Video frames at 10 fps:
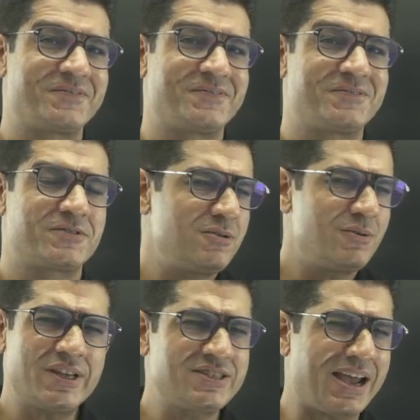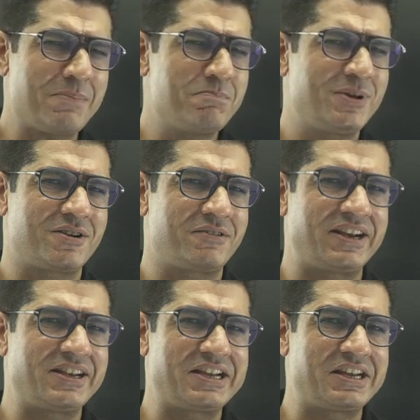So you're a champion of
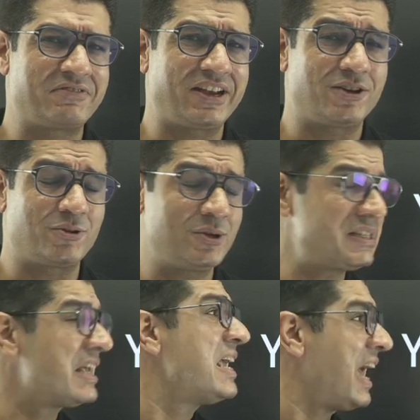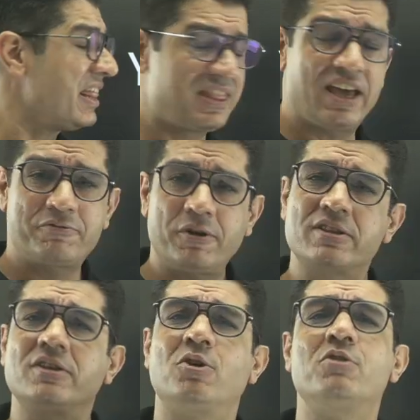identifying tones, and therefore the
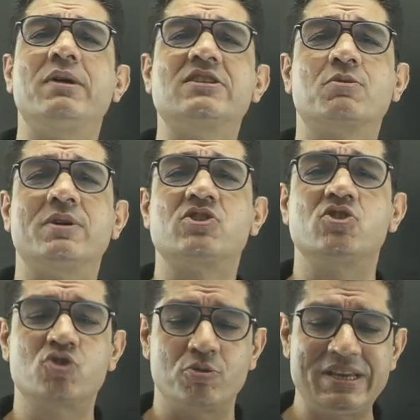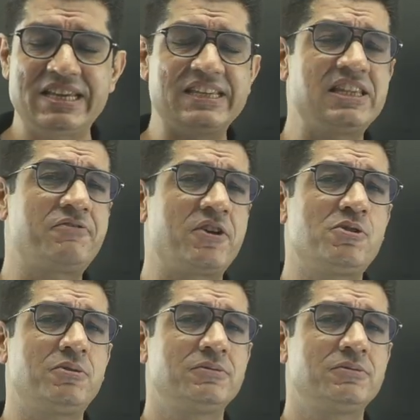tone-based question should be easy for you.